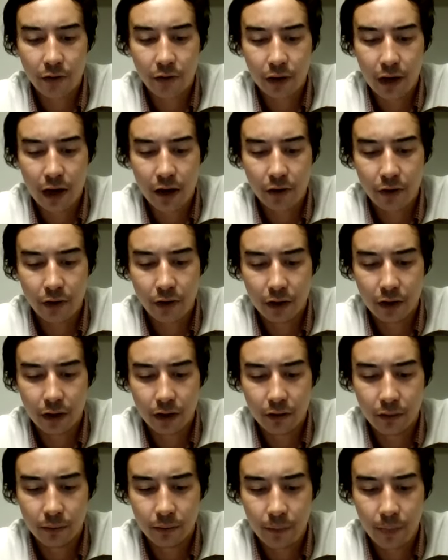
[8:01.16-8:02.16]
how the, how they
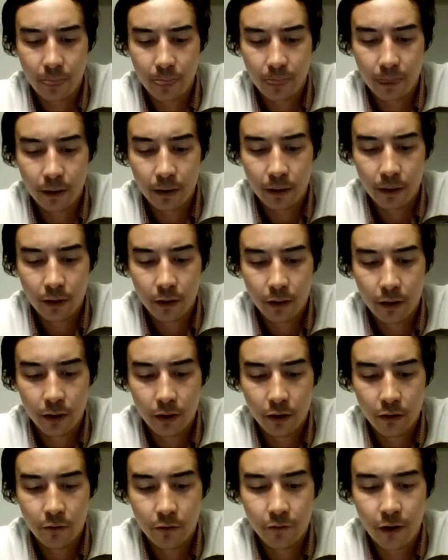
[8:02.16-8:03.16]
can
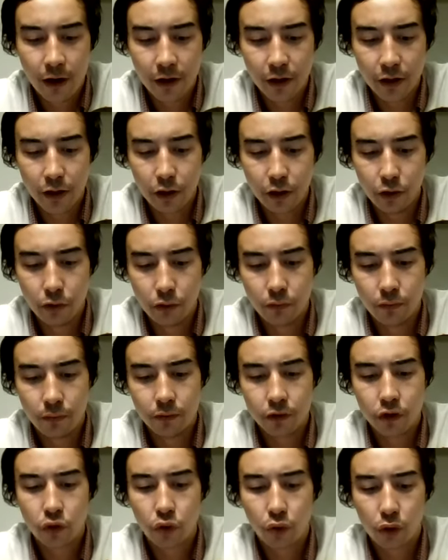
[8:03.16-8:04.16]
find a new
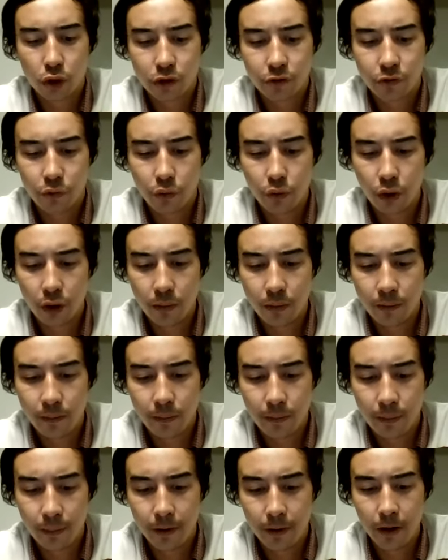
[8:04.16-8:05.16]
source for
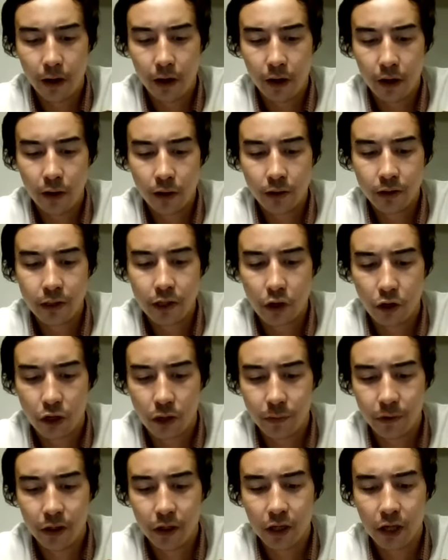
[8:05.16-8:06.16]
their
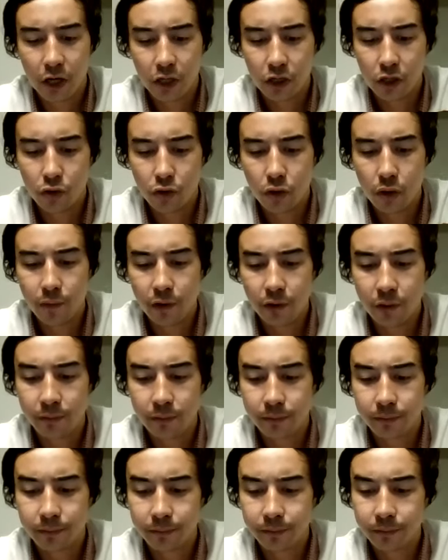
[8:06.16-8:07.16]
telecommunication
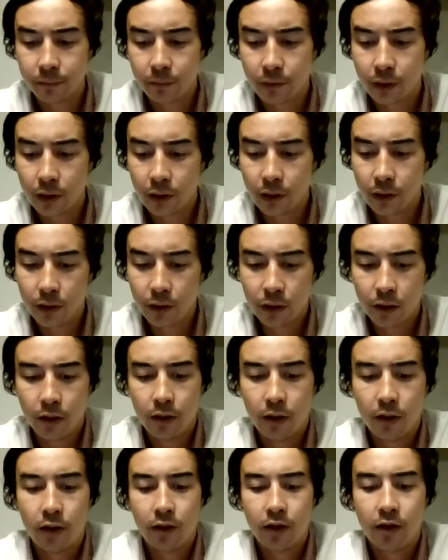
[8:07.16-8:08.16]
equipment.
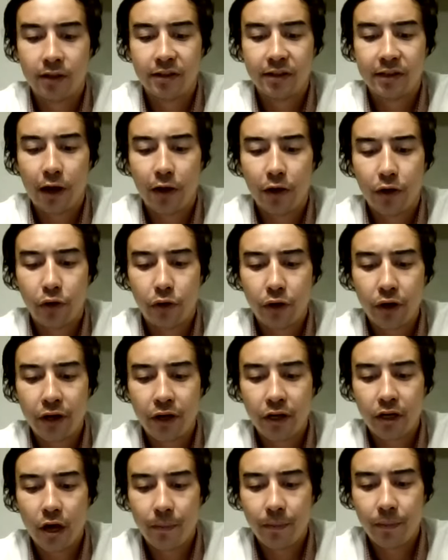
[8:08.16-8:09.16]
South
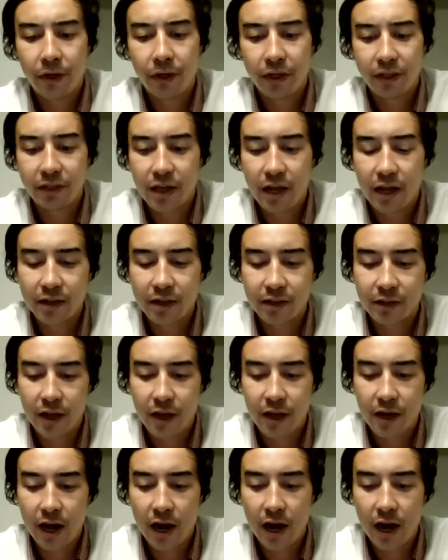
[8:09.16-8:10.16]
Korean companies
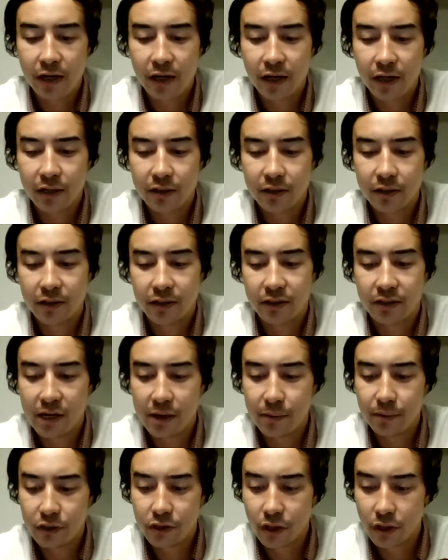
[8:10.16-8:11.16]
SK Hynix and
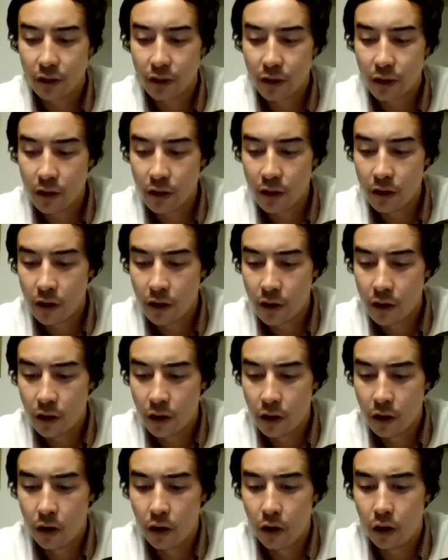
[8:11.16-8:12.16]
Samsung,
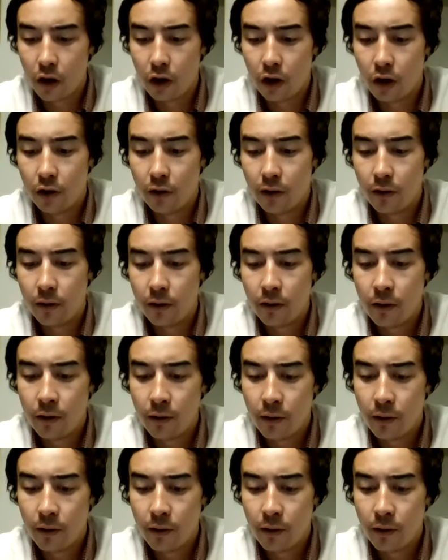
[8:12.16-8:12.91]
uh,